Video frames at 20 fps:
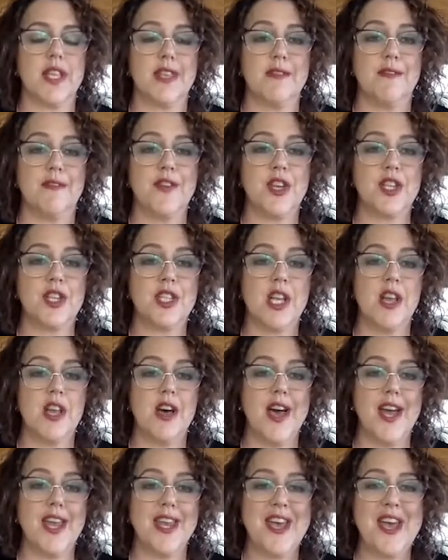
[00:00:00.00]
the finish
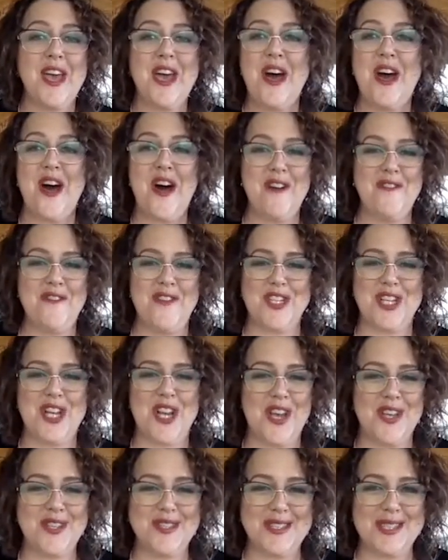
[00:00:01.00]
line. I
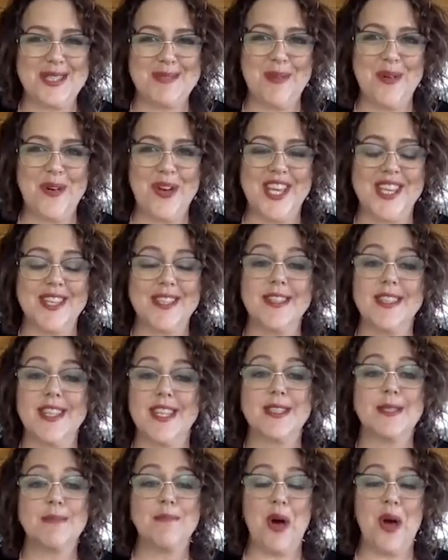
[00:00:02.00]
visualized this morning,
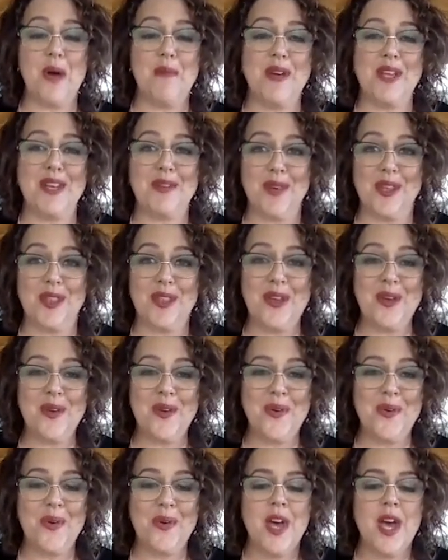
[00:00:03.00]
this moment with
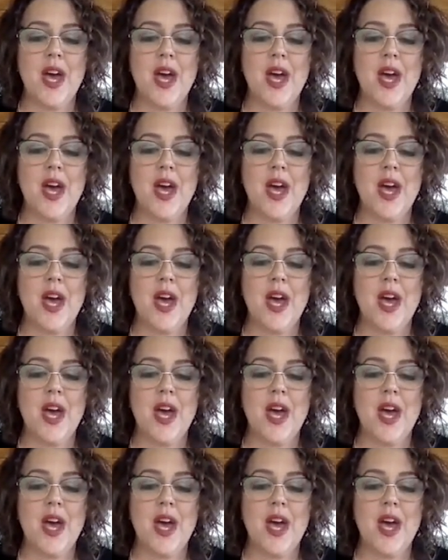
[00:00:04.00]
you,